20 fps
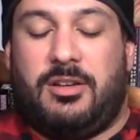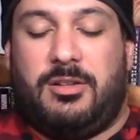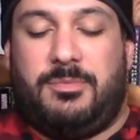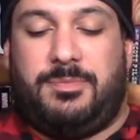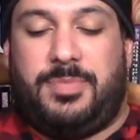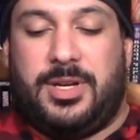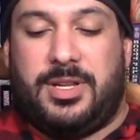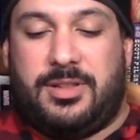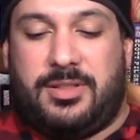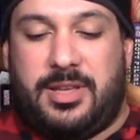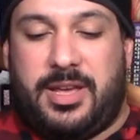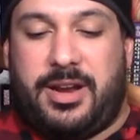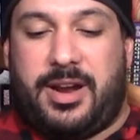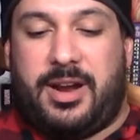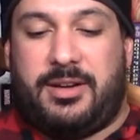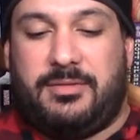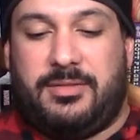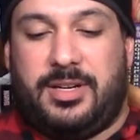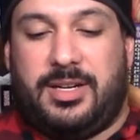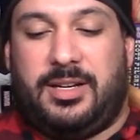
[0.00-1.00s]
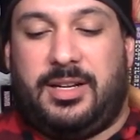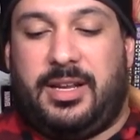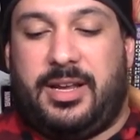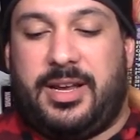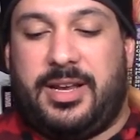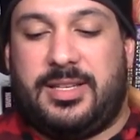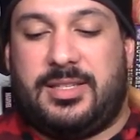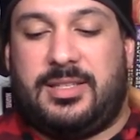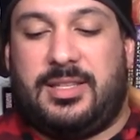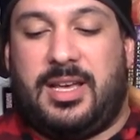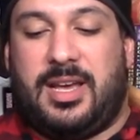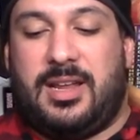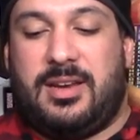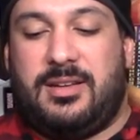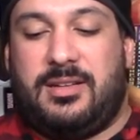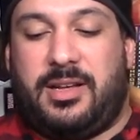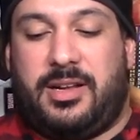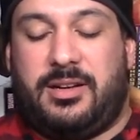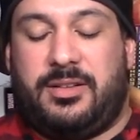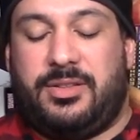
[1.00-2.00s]
but then I realized that
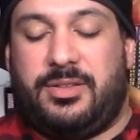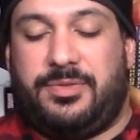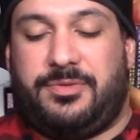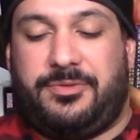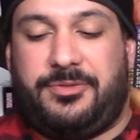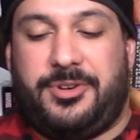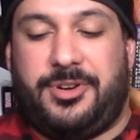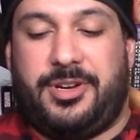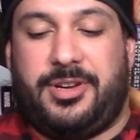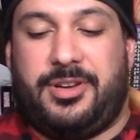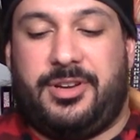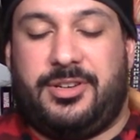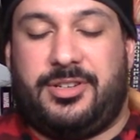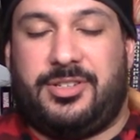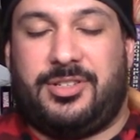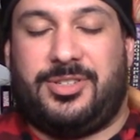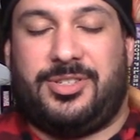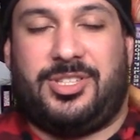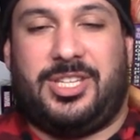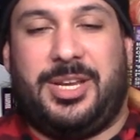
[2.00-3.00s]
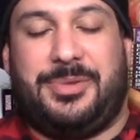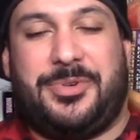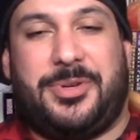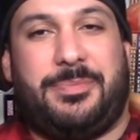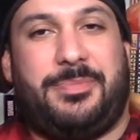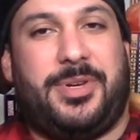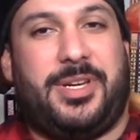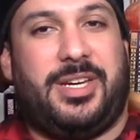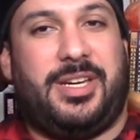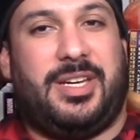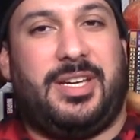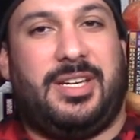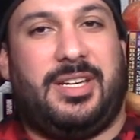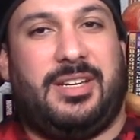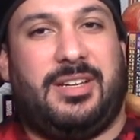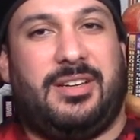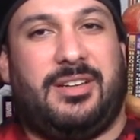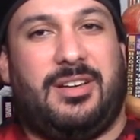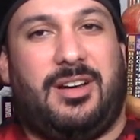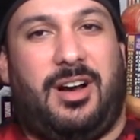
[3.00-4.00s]
none of the footage seemed to
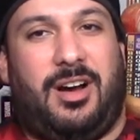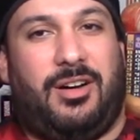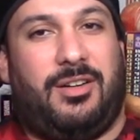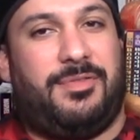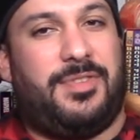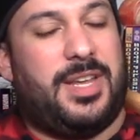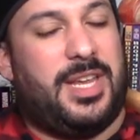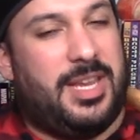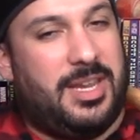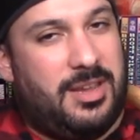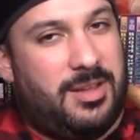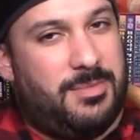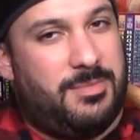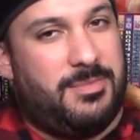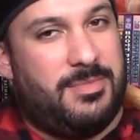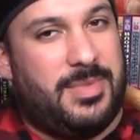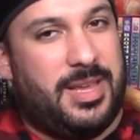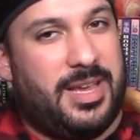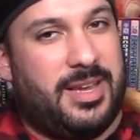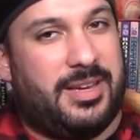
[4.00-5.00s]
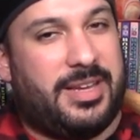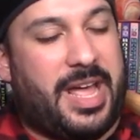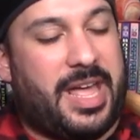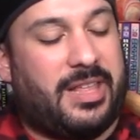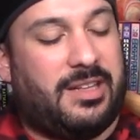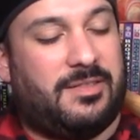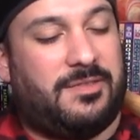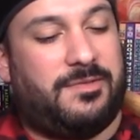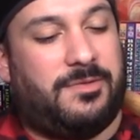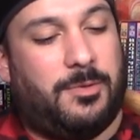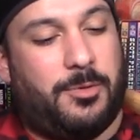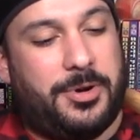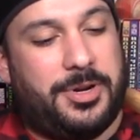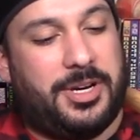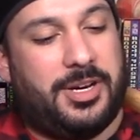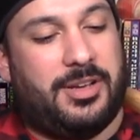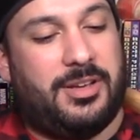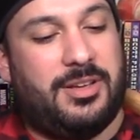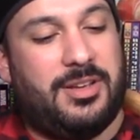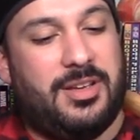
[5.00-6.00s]
be of him in
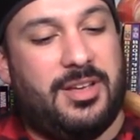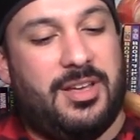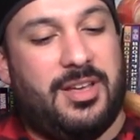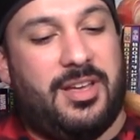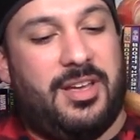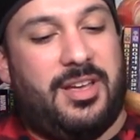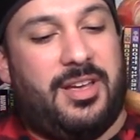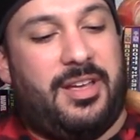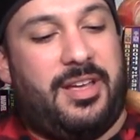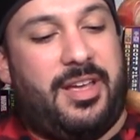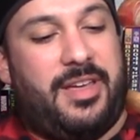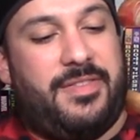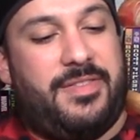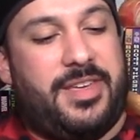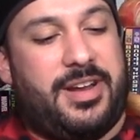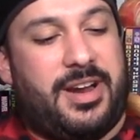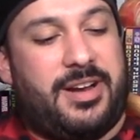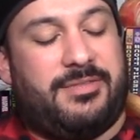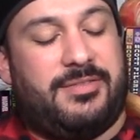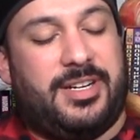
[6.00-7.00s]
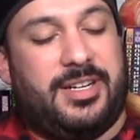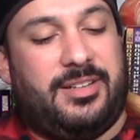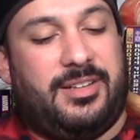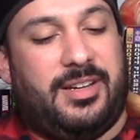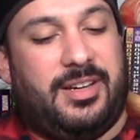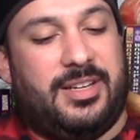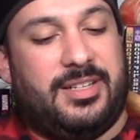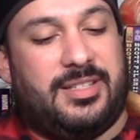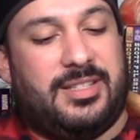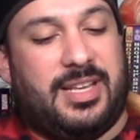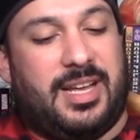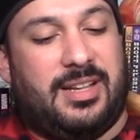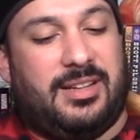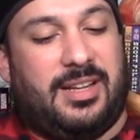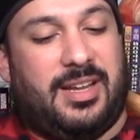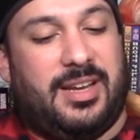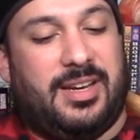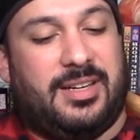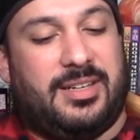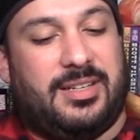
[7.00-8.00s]
California, and then I realized that,
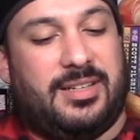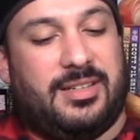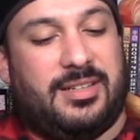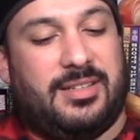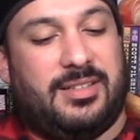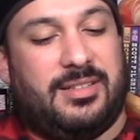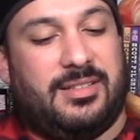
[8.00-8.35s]
like,